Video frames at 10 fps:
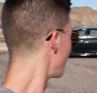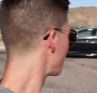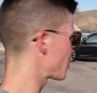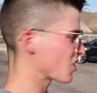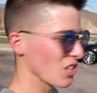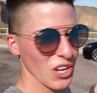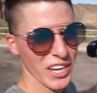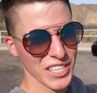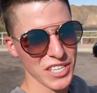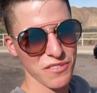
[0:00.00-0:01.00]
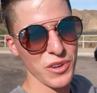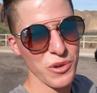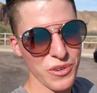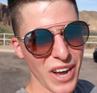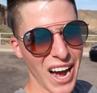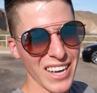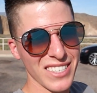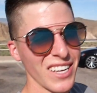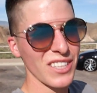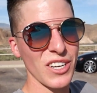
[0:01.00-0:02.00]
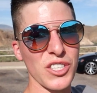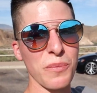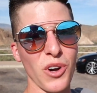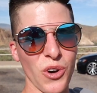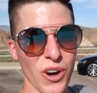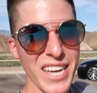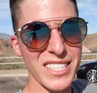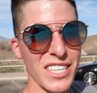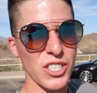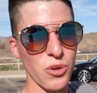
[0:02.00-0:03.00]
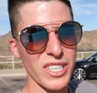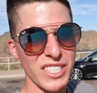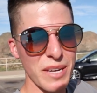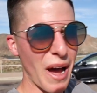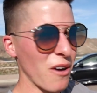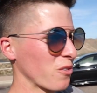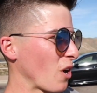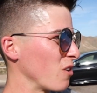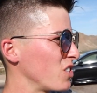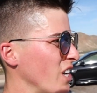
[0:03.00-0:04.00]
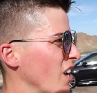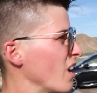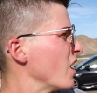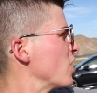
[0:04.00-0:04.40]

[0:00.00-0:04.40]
Just look at this view, you guys. There's some crazy twisty mountain roads here.